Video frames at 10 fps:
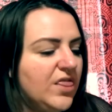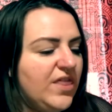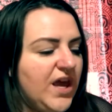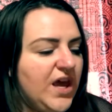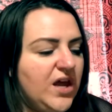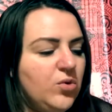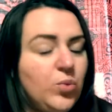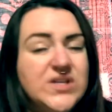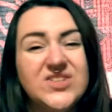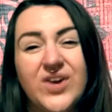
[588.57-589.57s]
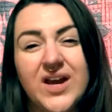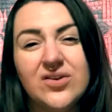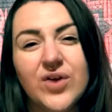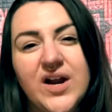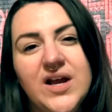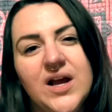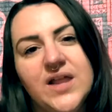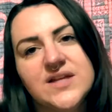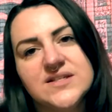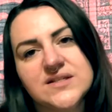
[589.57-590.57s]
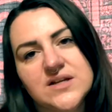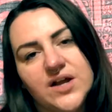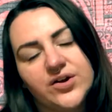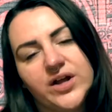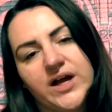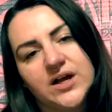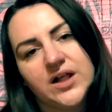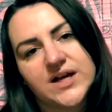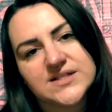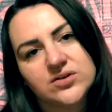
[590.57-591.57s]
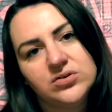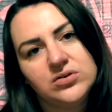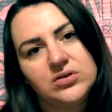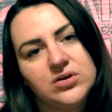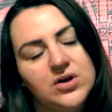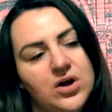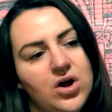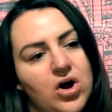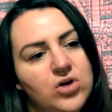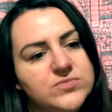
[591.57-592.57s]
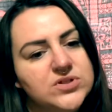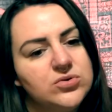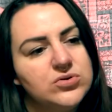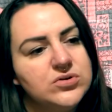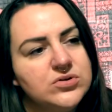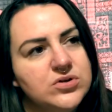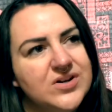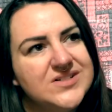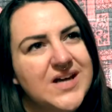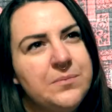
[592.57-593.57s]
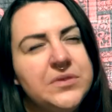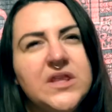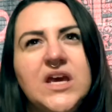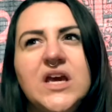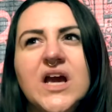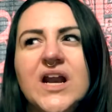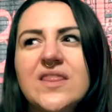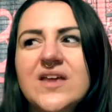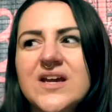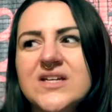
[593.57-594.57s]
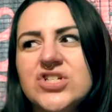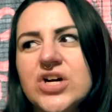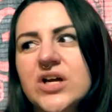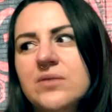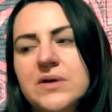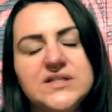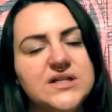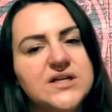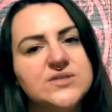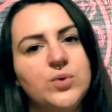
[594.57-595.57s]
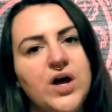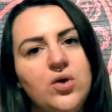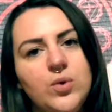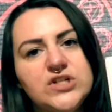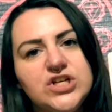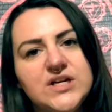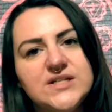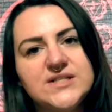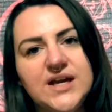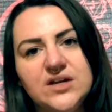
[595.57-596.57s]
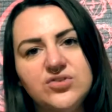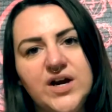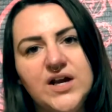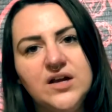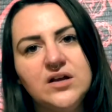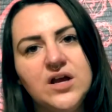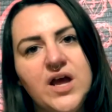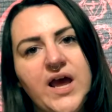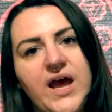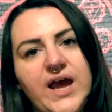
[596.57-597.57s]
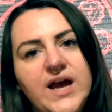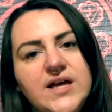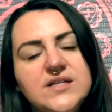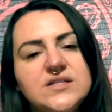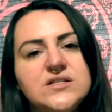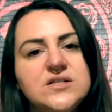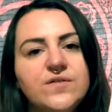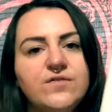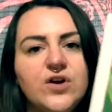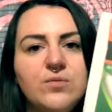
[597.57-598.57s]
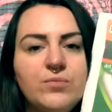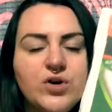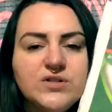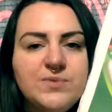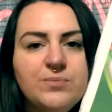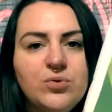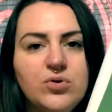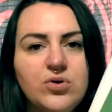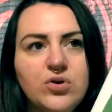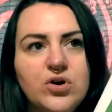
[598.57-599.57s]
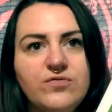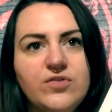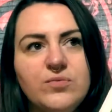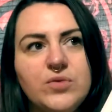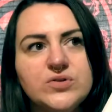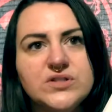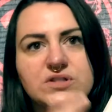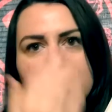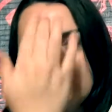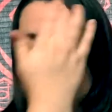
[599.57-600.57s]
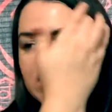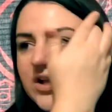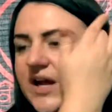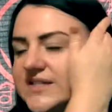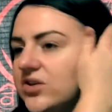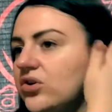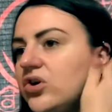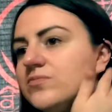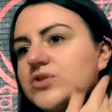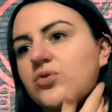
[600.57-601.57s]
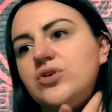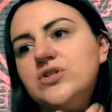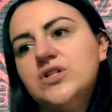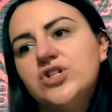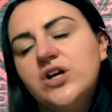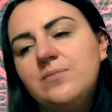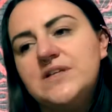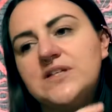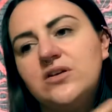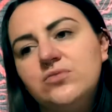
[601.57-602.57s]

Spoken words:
Then we do handwriting, and this is another like classical homeschool type thing, and I think it's Charlotte Mason as well, which is handwriting. And for most people, or for most classical homeschoolers and Charlotte Mason